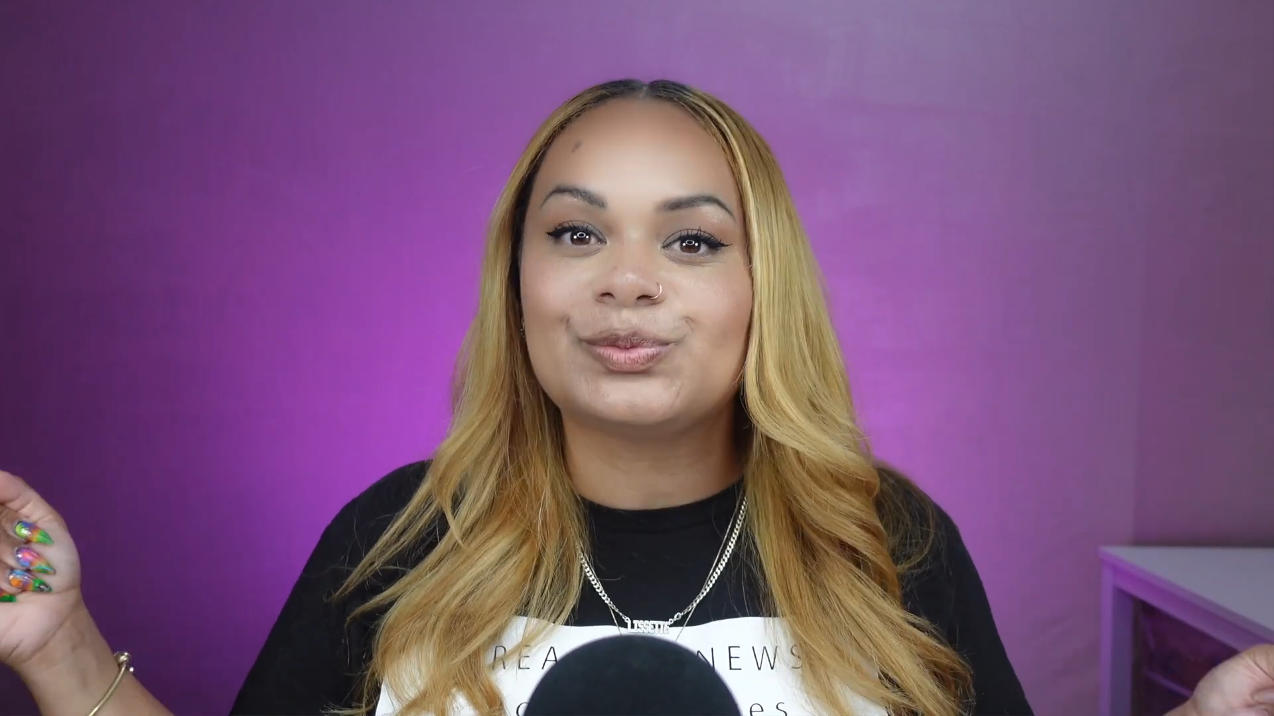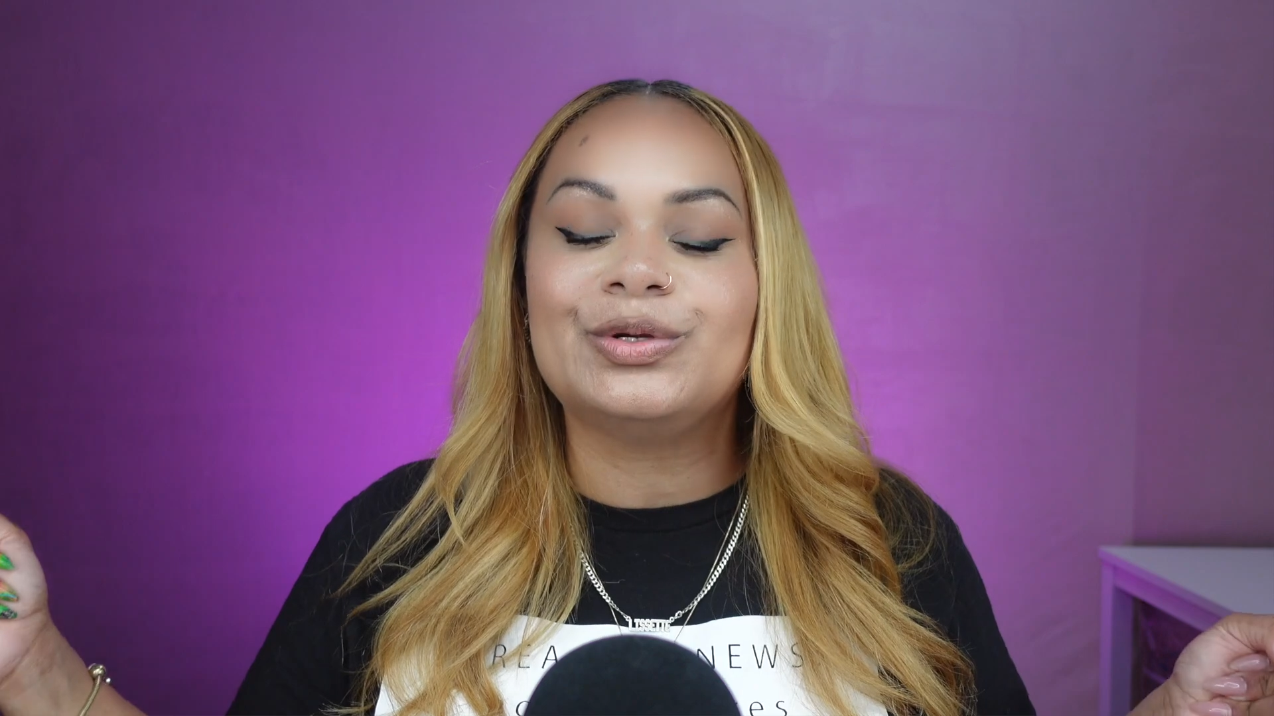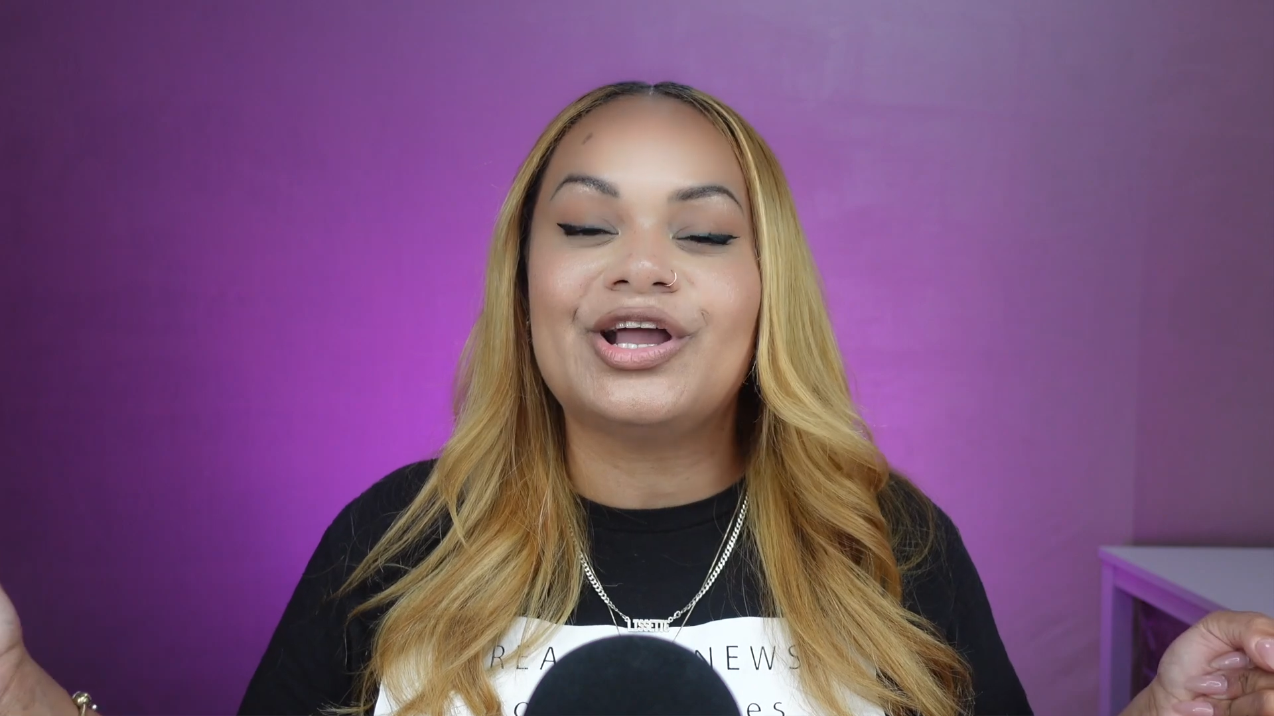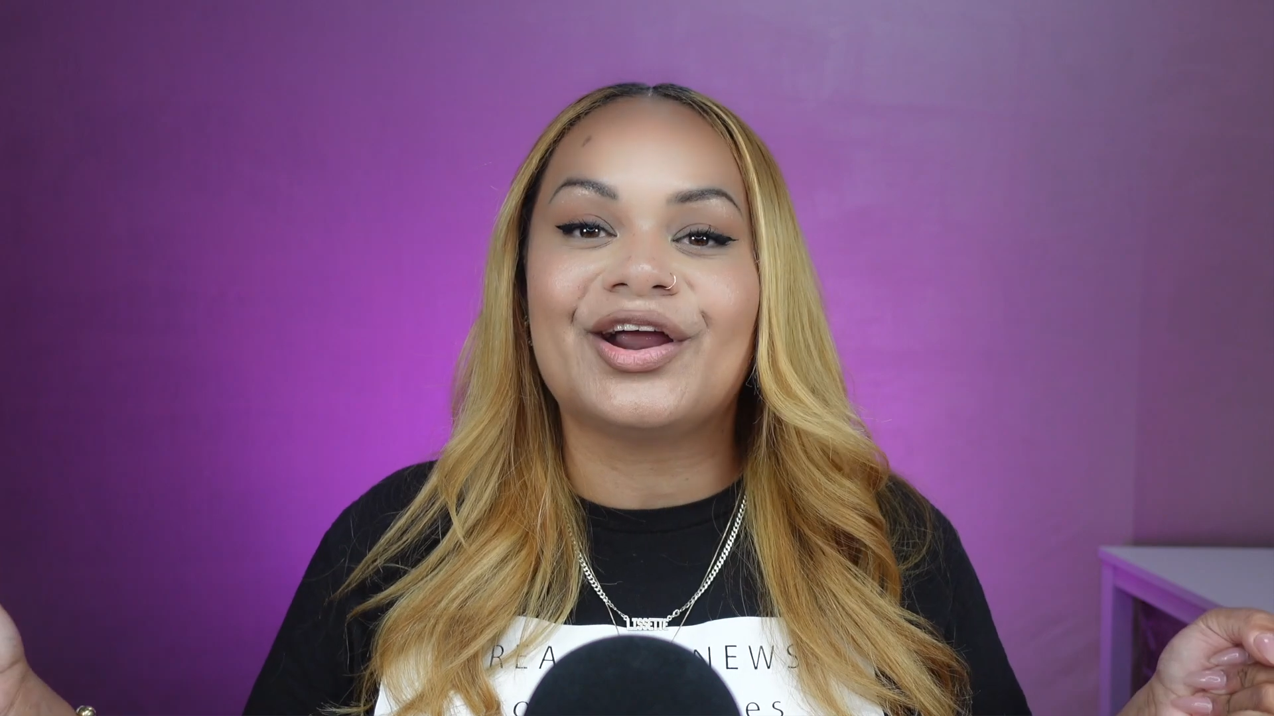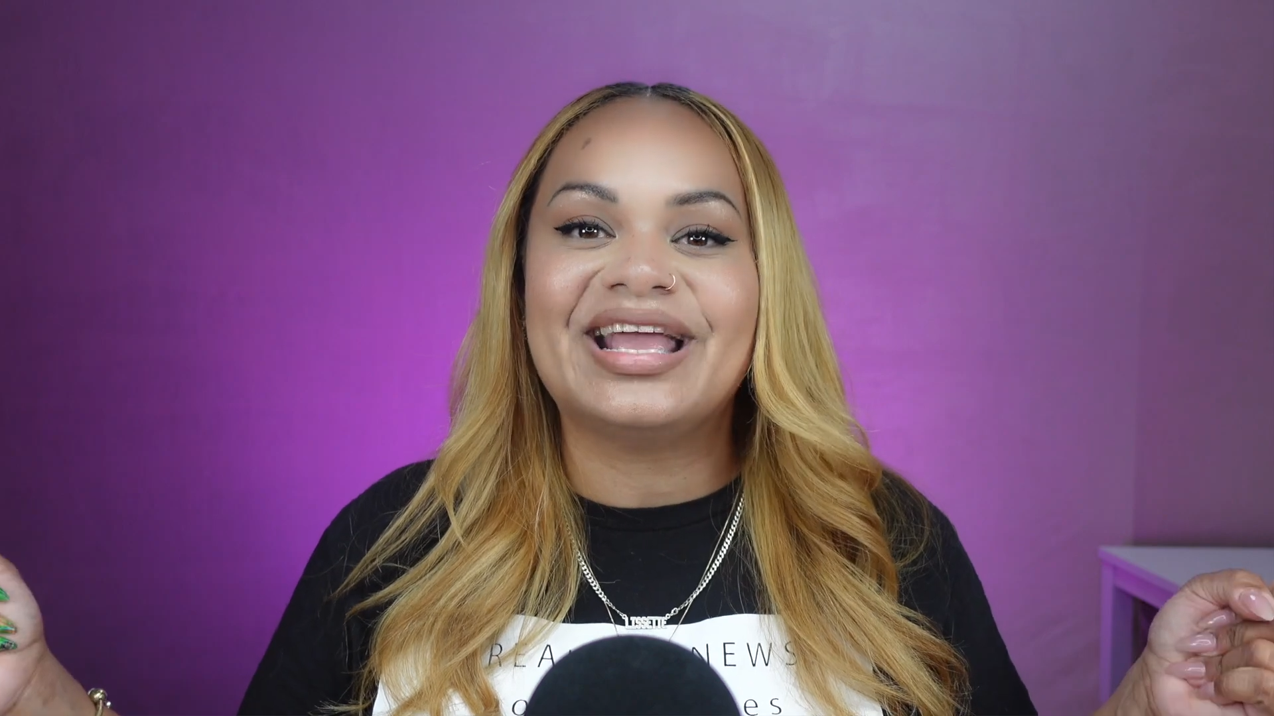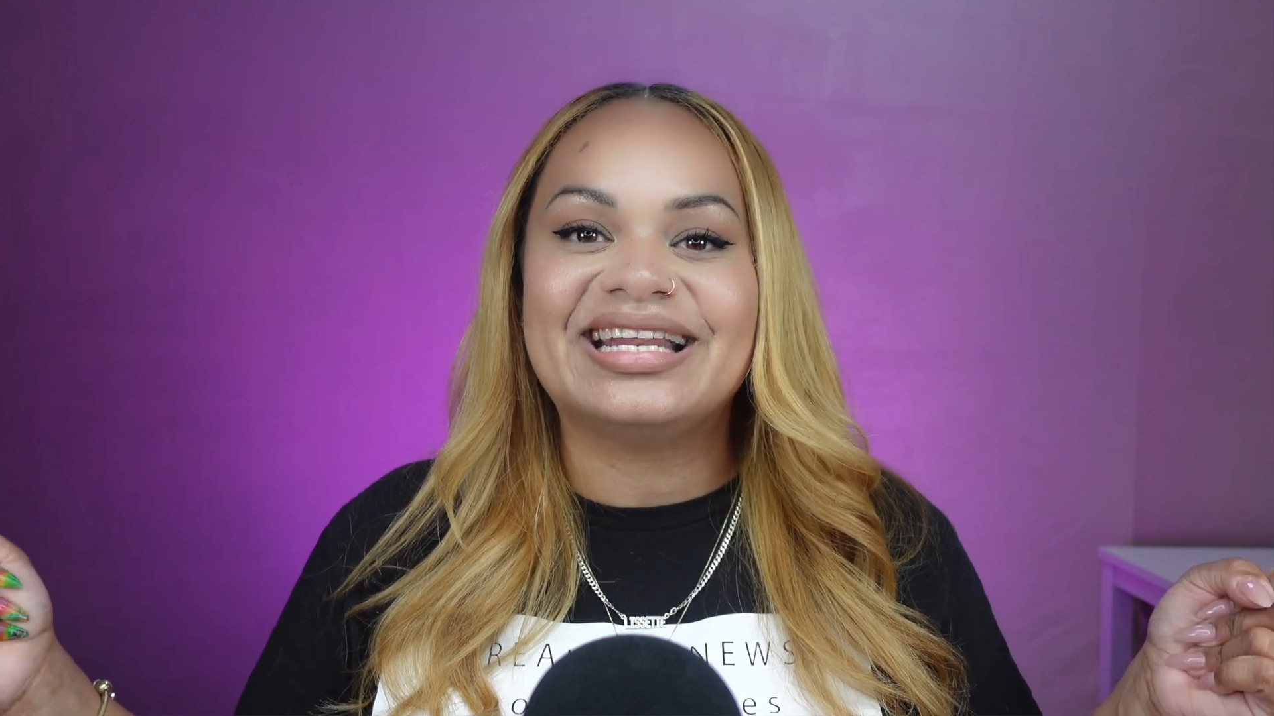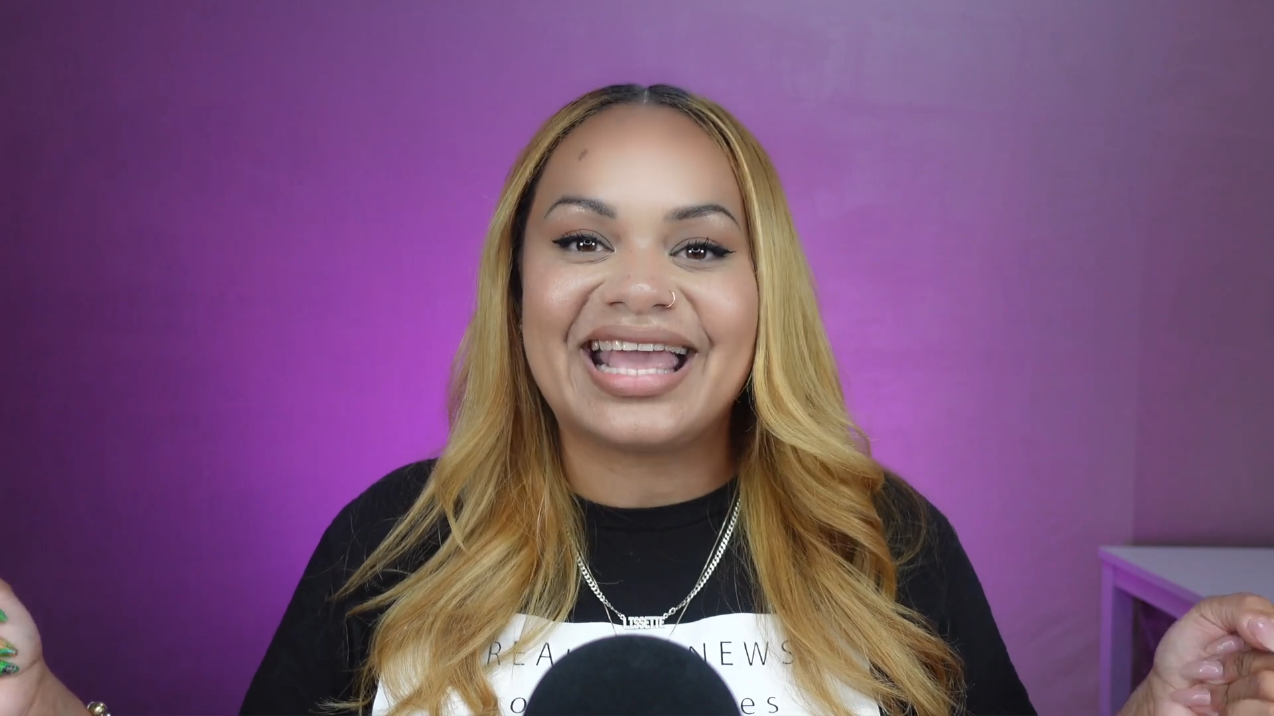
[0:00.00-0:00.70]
we are in